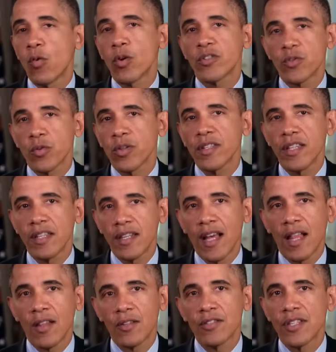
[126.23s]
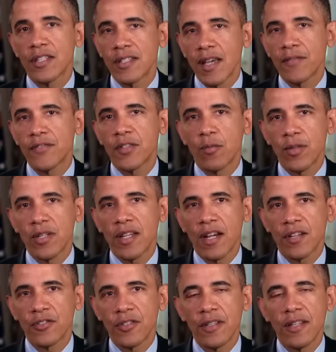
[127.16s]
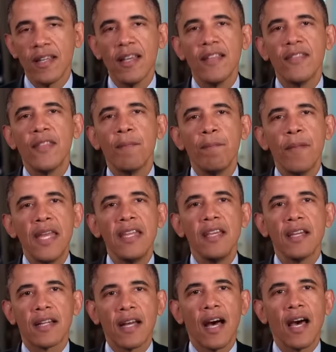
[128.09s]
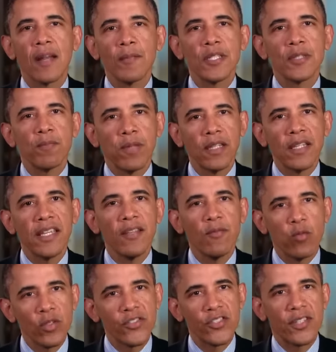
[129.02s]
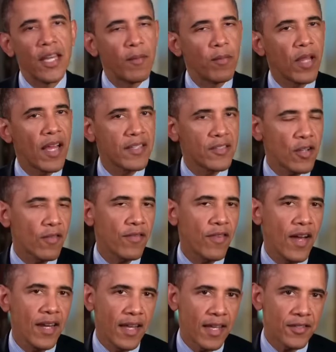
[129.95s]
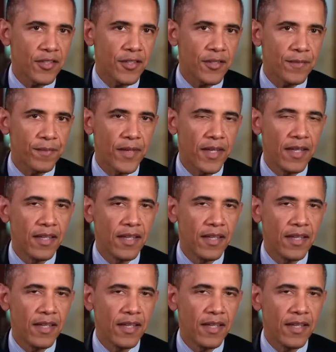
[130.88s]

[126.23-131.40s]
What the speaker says: $4 trillion in deficit reduction that many economists believe will stabilize our finances.